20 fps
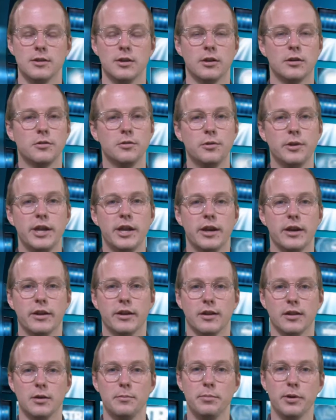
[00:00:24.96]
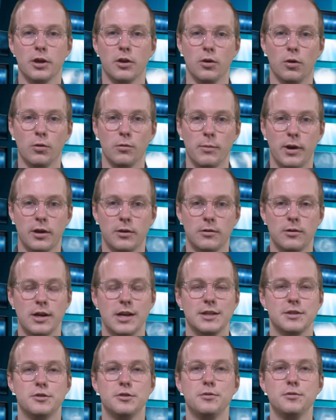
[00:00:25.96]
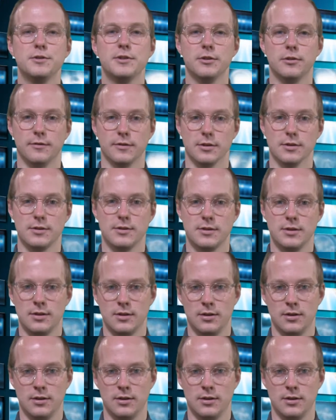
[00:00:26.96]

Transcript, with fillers: including an Olympic gold medal and two silvers.